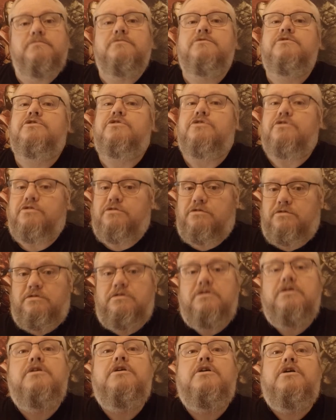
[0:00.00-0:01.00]
so
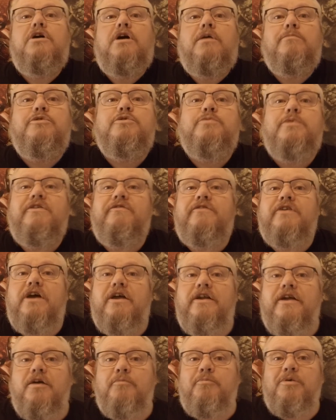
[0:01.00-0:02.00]
I'm just waiting for
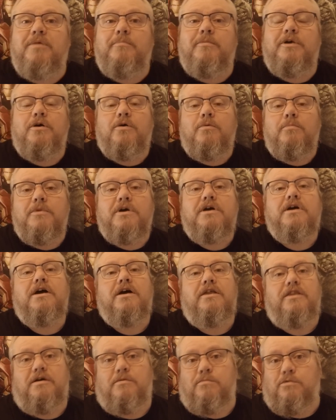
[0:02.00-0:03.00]
Gary to pick me up,
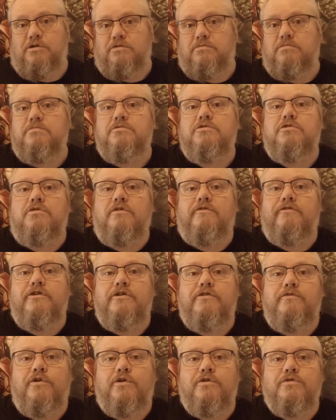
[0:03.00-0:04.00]
and then we'll go
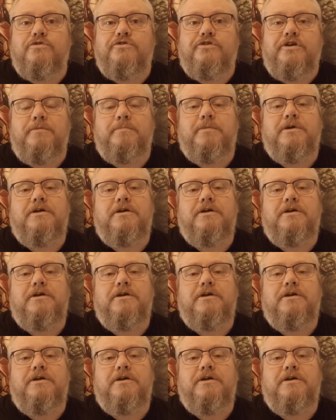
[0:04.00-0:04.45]
for a road trip.